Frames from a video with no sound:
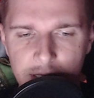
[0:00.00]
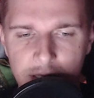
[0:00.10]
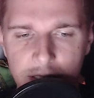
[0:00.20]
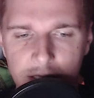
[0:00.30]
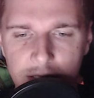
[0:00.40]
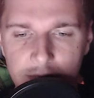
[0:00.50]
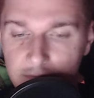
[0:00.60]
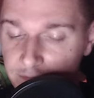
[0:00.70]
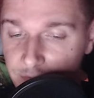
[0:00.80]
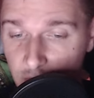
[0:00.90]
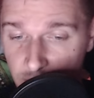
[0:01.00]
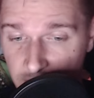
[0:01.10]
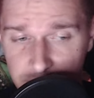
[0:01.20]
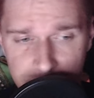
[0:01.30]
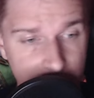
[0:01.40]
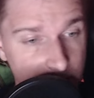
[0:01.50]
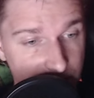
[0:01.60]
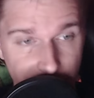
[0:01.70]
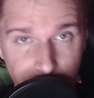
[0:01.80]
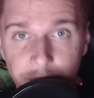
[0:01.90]
Uh, Eren is
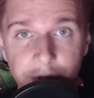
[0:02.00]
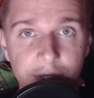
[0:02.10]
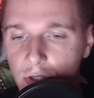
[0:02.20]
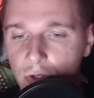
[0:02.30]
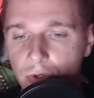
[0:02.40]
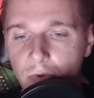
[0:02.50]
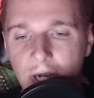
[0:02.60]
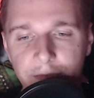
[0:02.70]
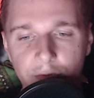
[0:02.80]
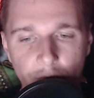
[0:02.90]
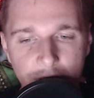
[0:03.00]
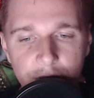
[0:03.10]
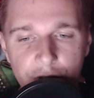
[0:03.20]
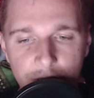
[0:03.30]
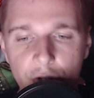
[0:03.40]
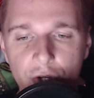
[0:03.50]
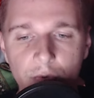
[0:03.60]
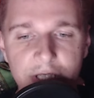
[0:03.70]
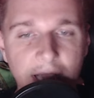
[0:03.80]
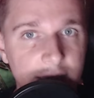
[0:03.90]
very weird. Do you have rage
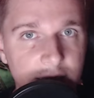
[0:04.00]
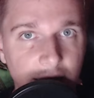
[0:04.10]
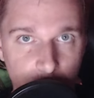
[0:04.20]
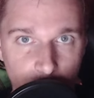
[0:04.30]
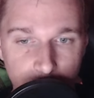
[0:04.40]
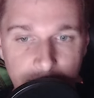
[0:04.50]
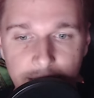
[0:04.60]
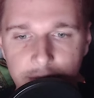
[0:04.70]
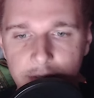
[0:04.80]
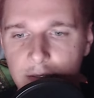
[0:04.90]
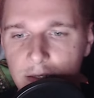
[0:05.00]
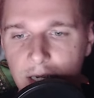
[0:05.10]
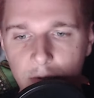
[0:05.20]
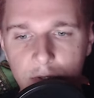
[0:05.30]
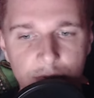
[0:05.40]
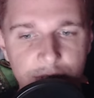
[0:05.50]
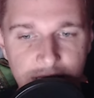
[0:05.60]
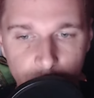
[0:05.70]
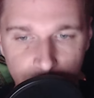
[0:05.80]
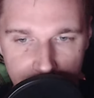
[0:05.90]
issues as Enneagram 8? How to
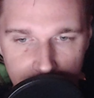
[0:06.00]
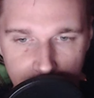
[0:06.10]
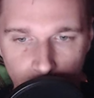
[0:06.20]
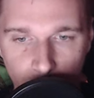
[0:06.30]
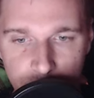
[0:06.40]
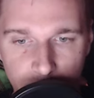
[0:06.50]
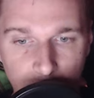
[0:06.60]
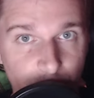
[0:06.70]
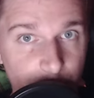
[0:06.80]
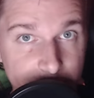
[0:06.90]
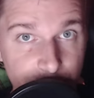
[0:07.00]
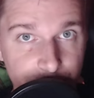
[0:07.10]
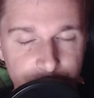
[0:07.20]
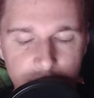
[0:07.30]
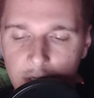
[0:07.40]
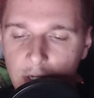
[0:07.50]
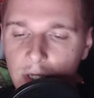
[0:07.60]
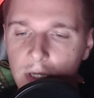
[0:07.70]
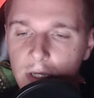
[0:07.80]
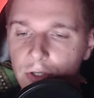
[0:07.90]
deal with it? Also lack of patience.
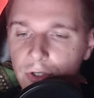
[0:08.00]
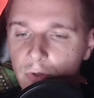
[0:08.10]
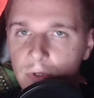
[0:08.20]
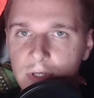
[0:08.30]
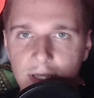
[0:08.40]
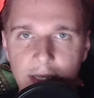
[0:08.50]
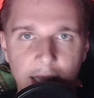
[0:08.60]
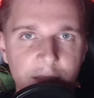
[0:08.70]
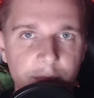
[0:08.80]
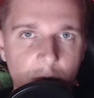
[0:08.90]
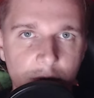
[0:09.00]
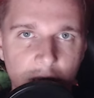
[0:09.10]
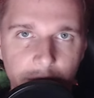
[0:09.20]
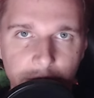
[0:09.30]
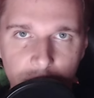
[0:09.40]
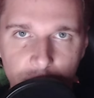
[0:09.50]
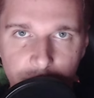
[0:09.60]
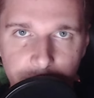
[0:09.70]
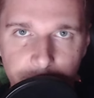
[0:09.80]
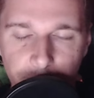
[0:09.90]
You would not like me when I'm angry,